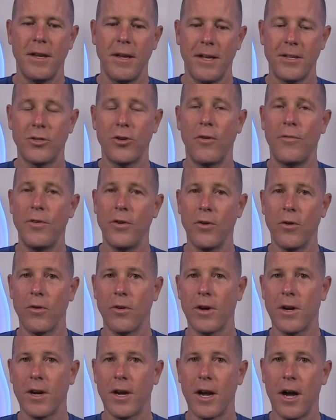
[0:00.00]
And so if
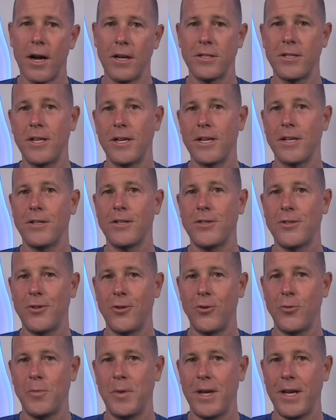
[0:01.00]
you're constantly
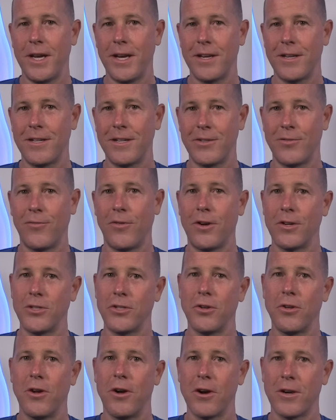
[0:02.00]
consuming
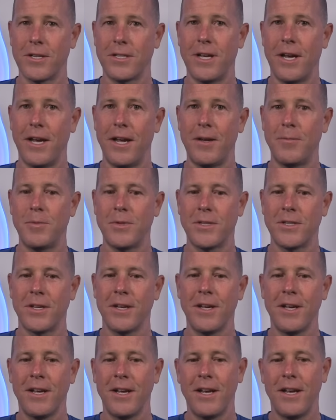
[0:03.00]
dysfunctional archetypes,
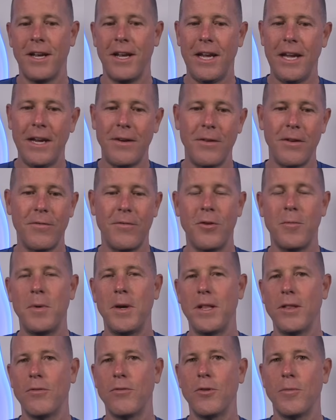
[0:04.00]
even if you've
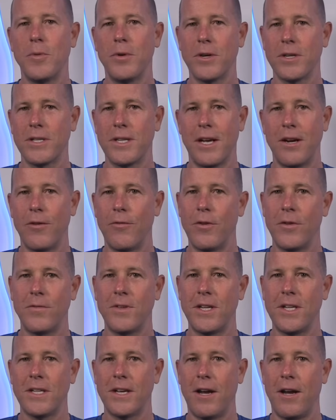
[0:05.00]
been through the book 10 or
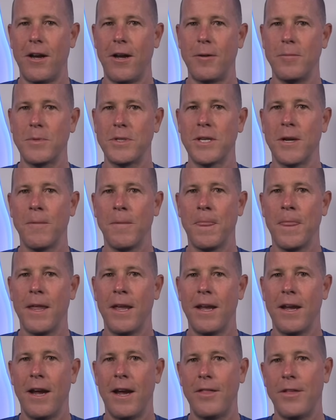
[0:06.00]
15 times,
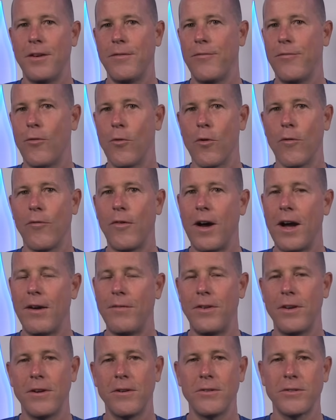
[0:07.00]
and then four or
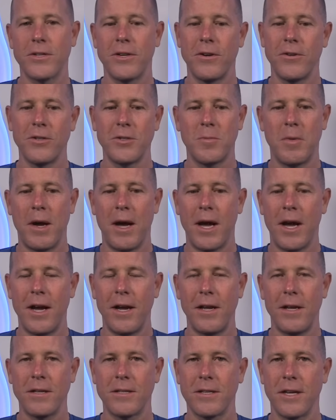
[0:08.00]
five years goes
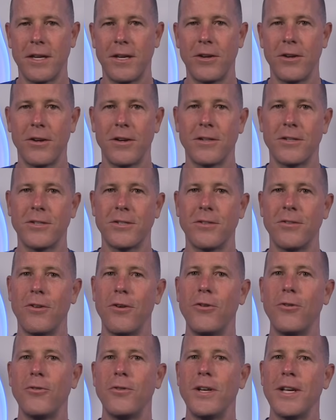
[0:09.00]
by, it's like you're going to
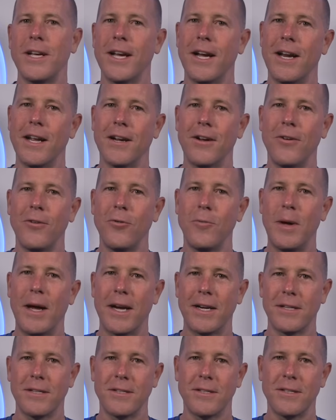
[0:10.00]
slowly kind of go
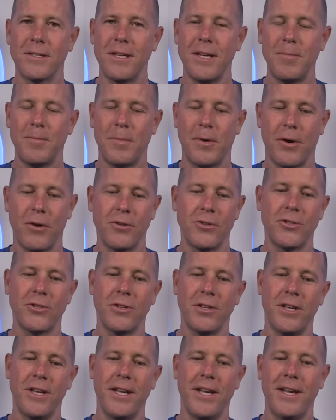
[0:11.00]
back to sleep
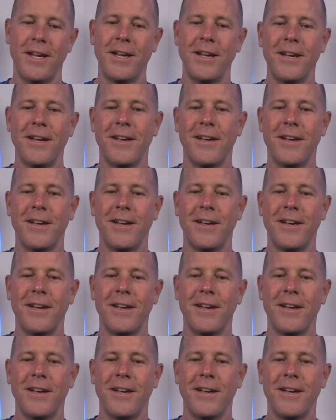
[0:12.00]
partially